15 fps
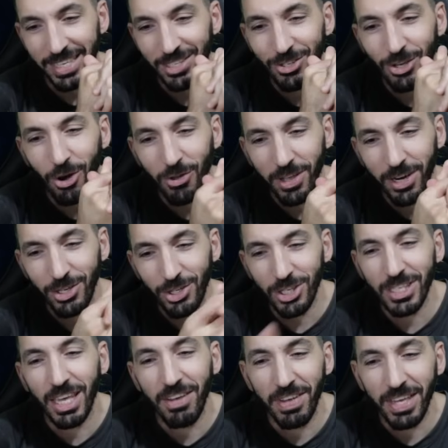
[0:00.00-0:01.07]
So they're
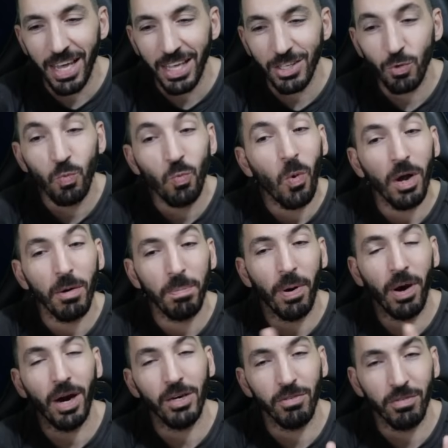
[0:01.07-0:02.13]
just giving us one
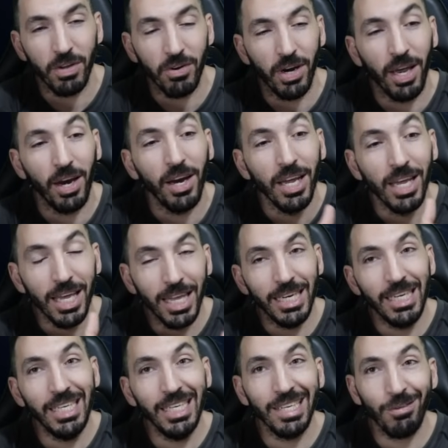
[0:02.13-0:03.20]
part of the rare
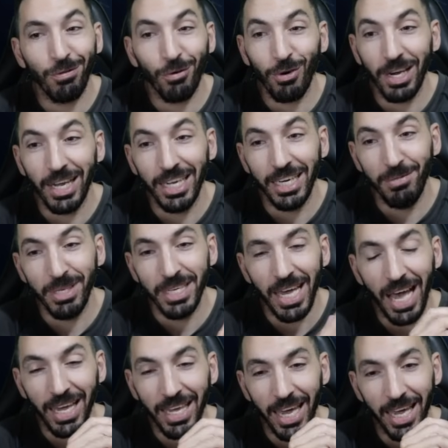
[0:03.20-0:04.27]
needed for Lady
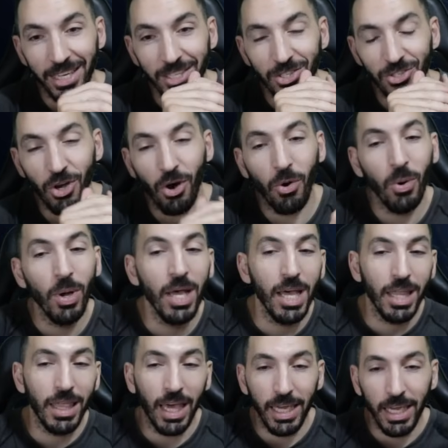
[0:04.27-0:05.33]
Mikage. So
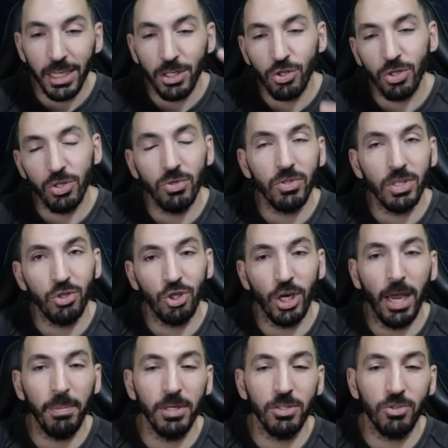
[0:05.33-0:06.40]
they introduced the
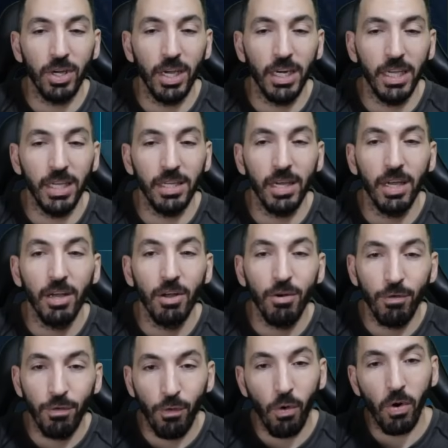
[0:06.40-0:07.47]
champion training
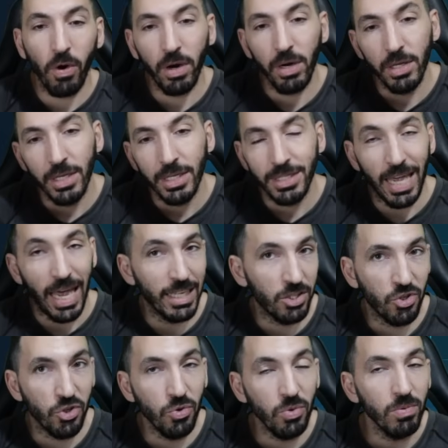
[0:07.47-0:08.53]
for
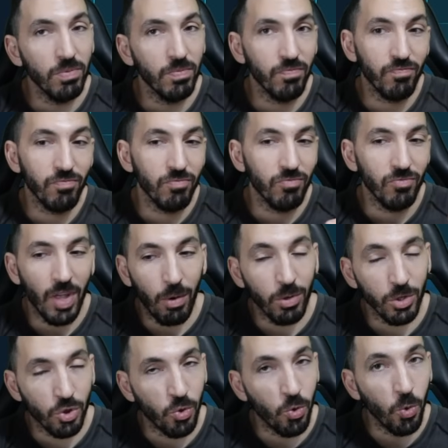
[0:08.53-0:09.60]
Tatsu. That
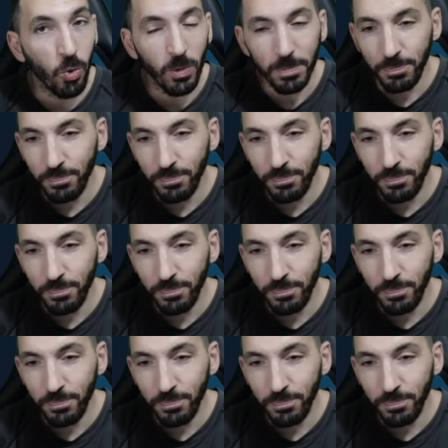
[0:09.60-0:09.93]
was cool.